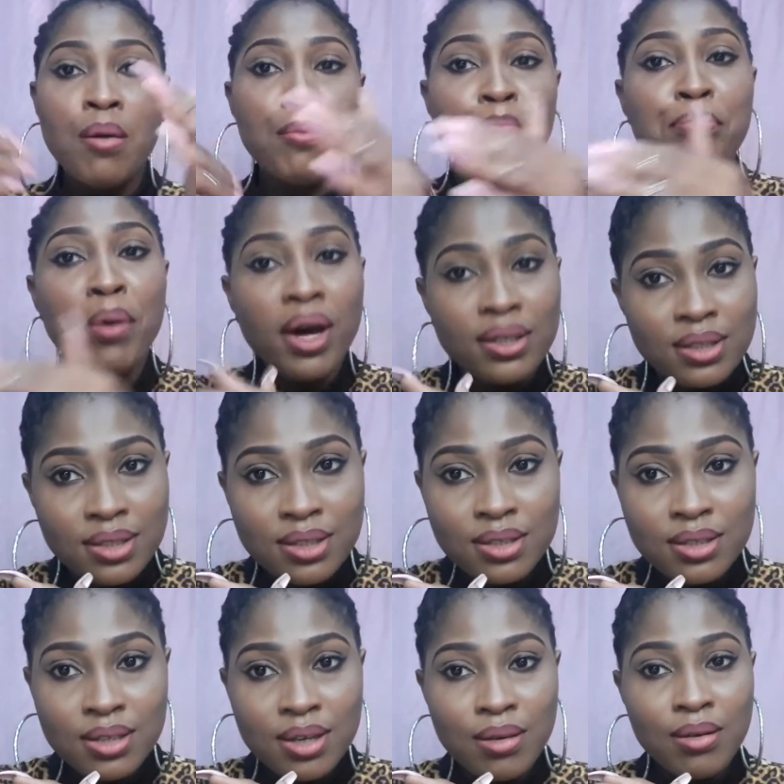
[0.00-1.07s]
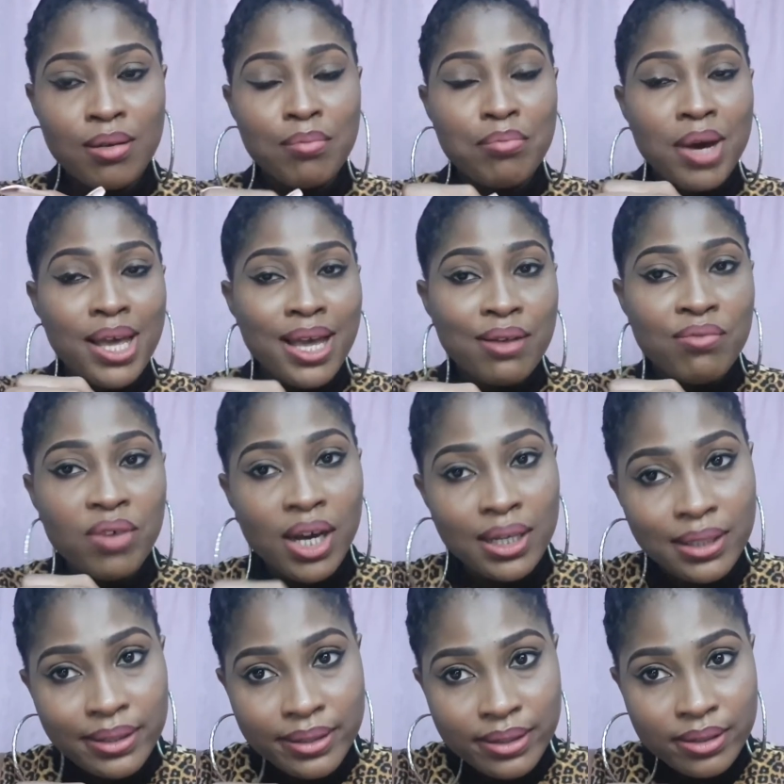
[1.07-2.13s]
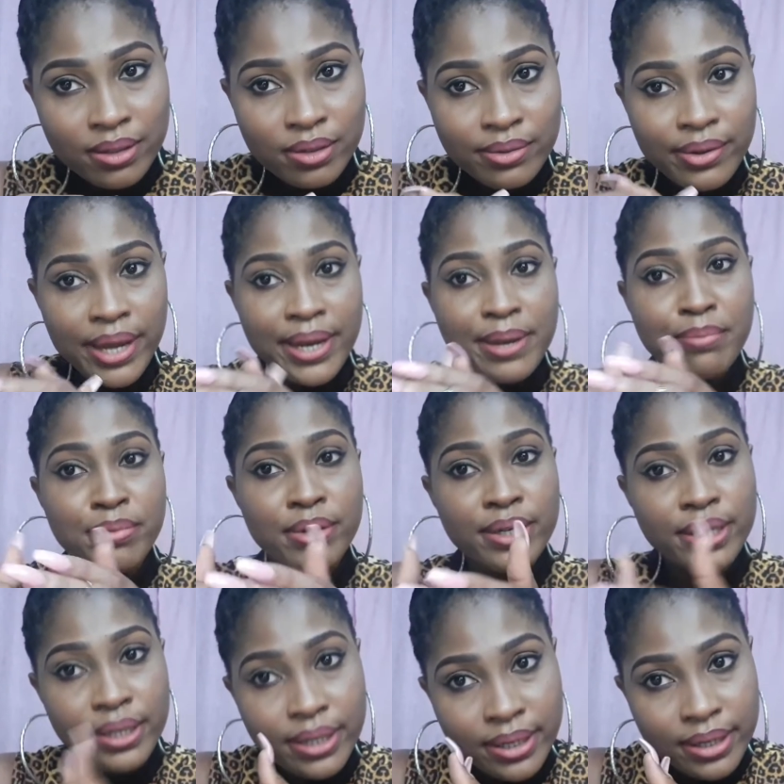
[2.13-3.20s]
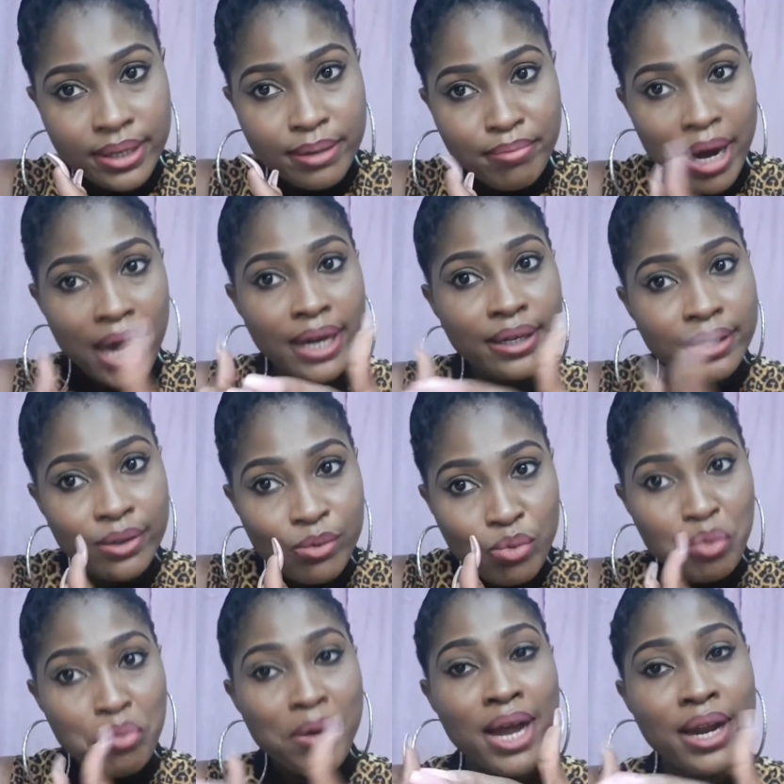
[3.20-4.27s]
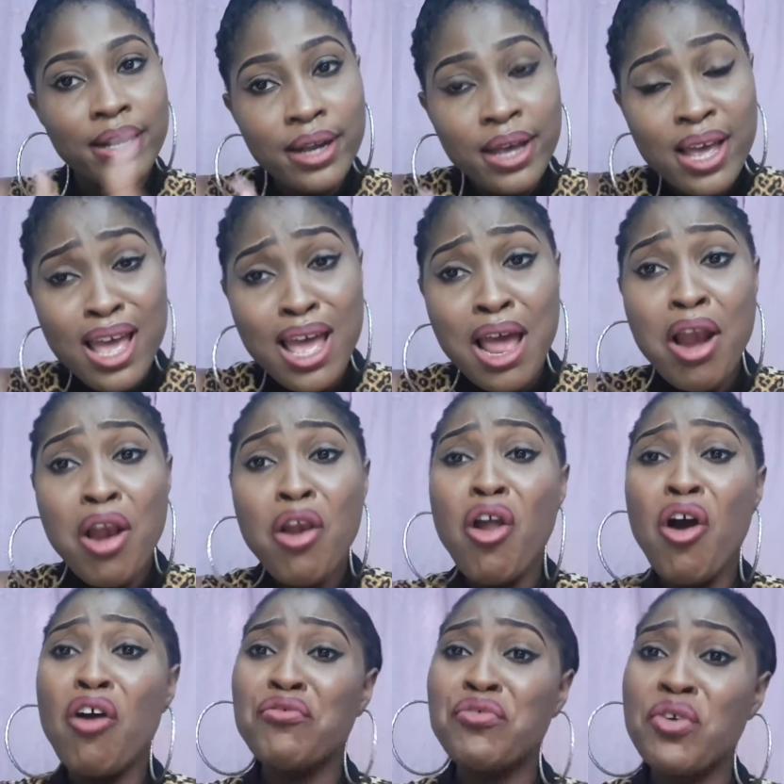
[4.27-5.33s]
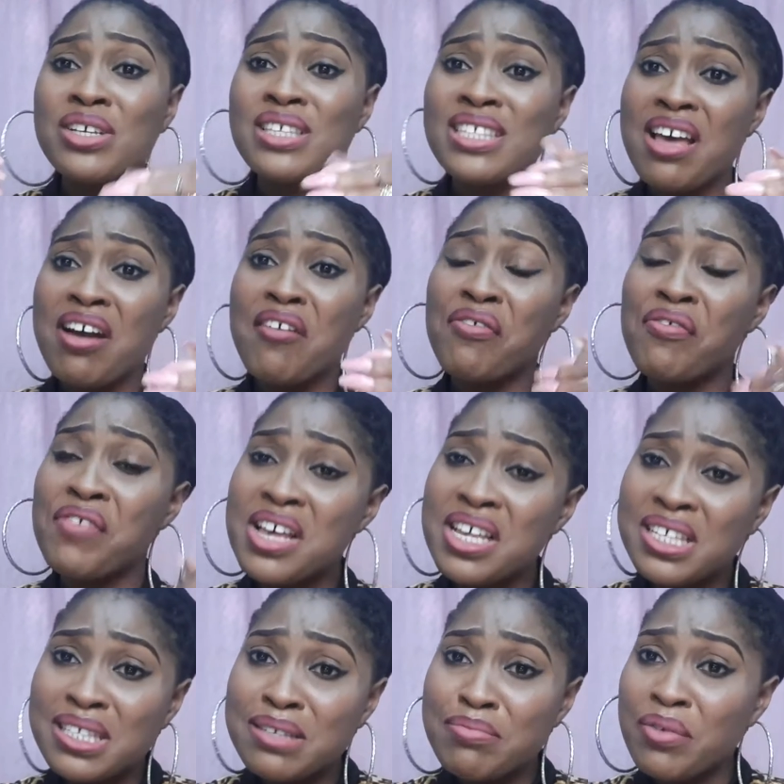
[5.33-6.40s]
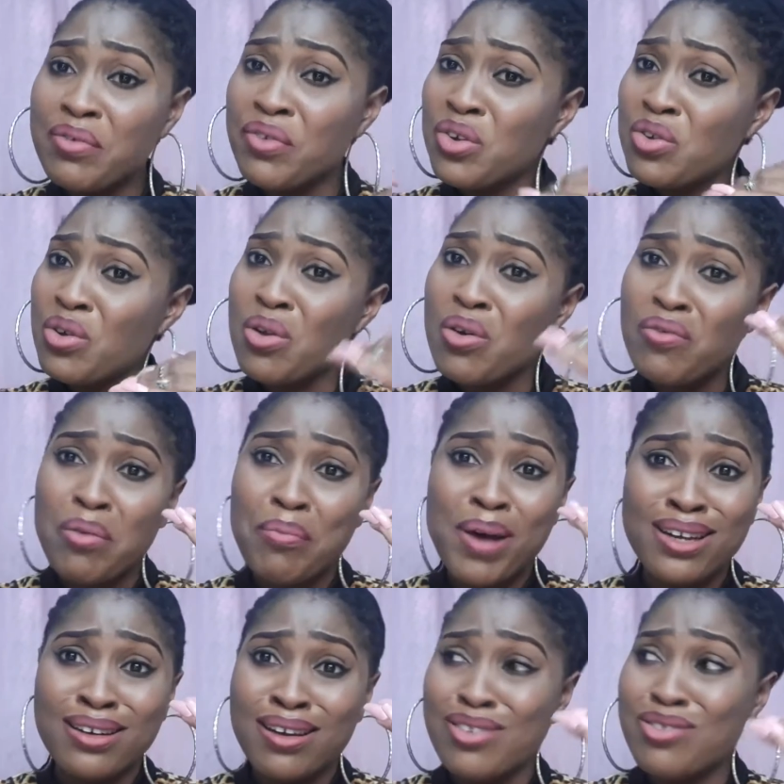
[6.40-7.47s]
But my advice to anybody, man, woman, love yourself first before you love your partner.